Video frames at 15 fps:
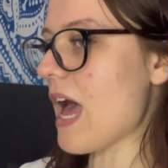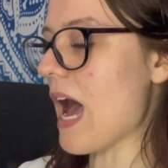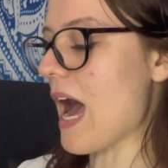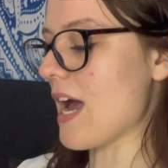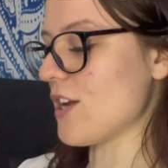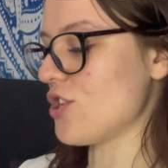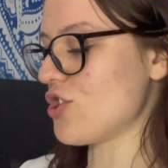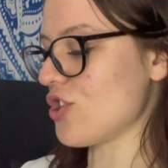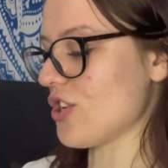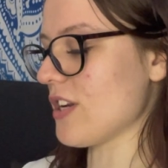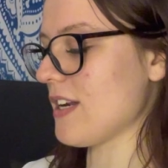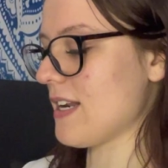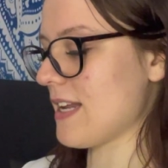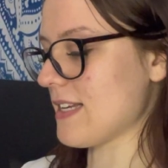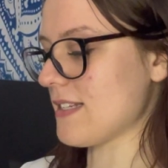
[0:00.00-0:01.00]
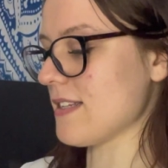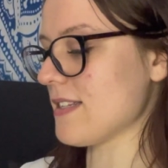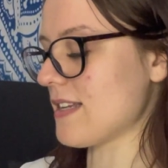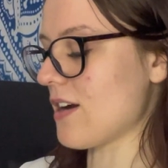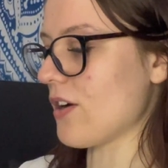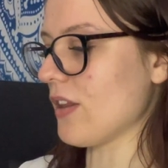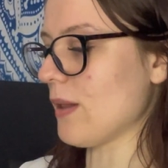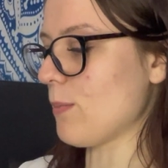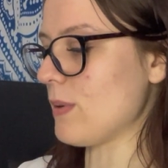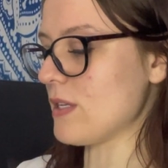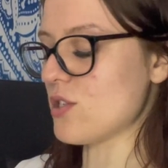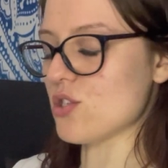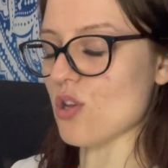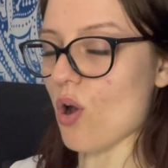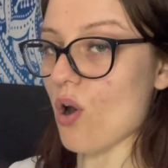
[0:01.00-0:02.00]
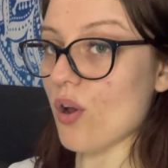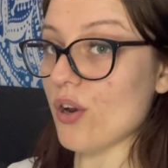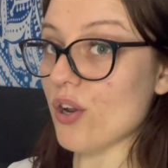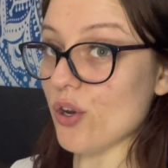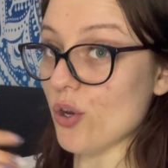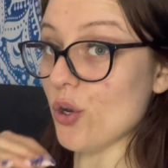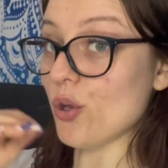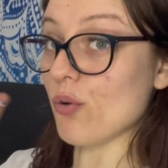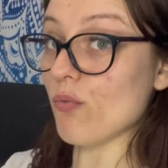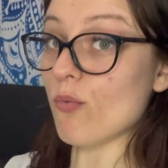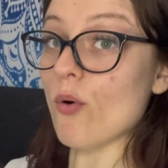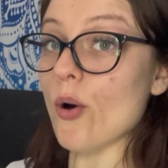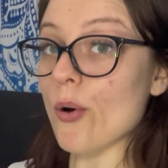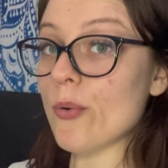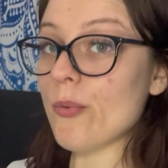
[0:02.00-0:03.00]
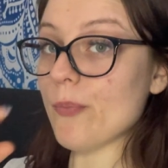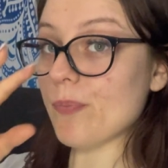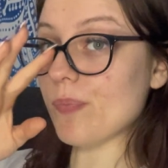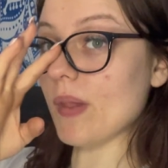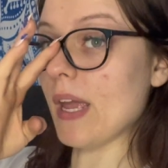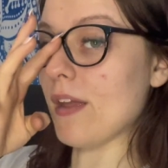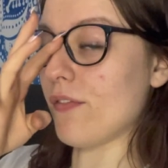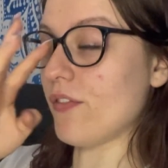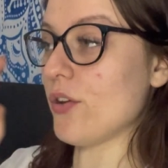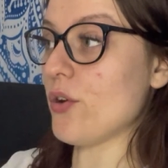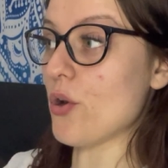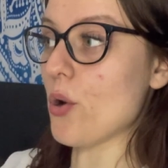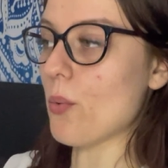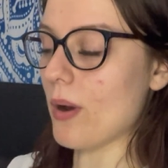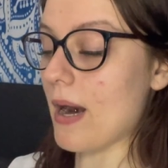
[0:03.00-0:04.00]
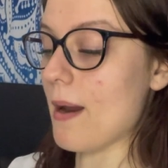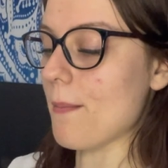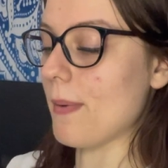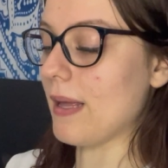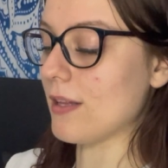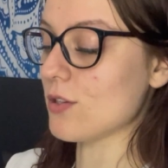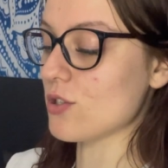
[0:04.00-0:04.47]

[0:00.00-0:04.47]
I shouldn't necessarily be starting a new row, if you know what I mean.